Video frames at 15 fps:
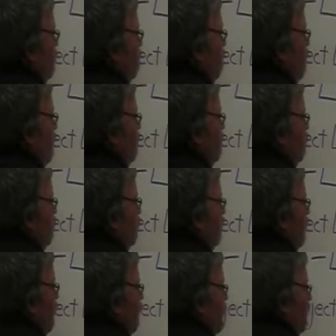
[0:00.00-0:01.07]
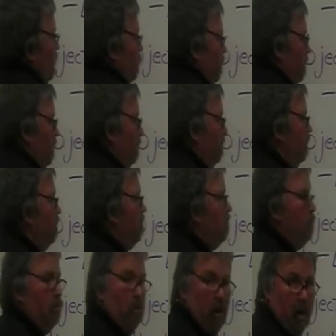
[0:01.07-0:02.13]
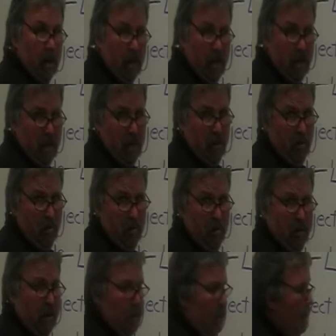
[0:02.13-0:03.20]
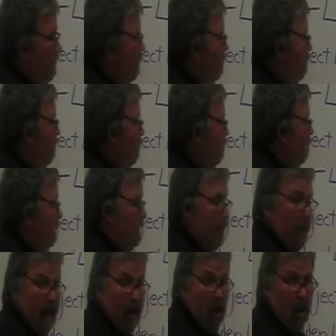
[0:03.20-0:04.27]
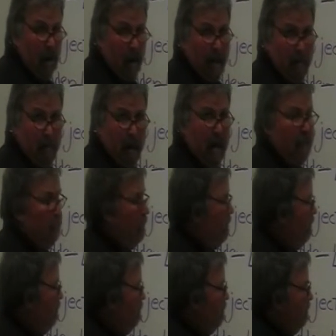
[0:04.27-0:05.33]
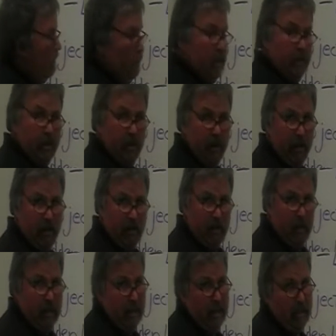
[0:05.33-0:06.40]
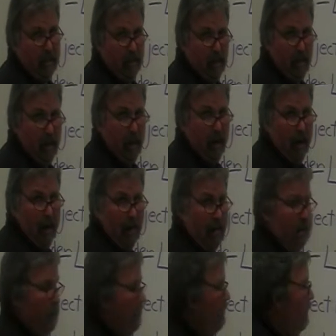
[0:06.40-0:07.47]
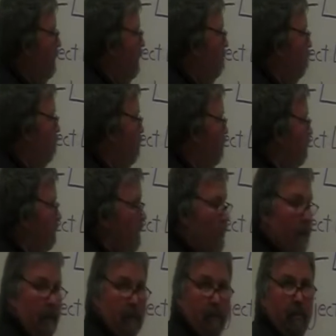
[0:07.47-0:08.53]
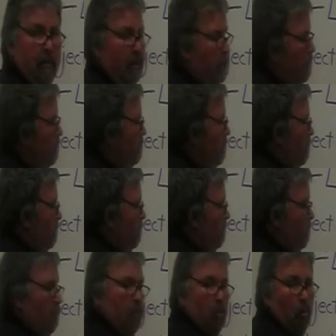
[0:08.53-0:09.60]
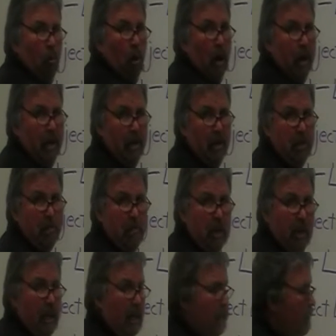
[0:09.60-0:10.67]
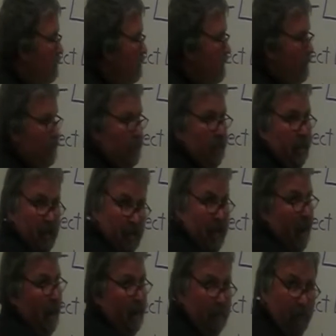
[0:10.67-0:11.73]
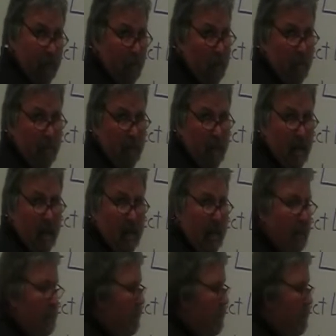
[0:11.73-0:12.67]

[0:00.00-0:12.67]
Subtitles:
dimension lines to our cube. Now on paper, it's going to look like a square. In real life, is this 1 inch big? Is it 10 foot big?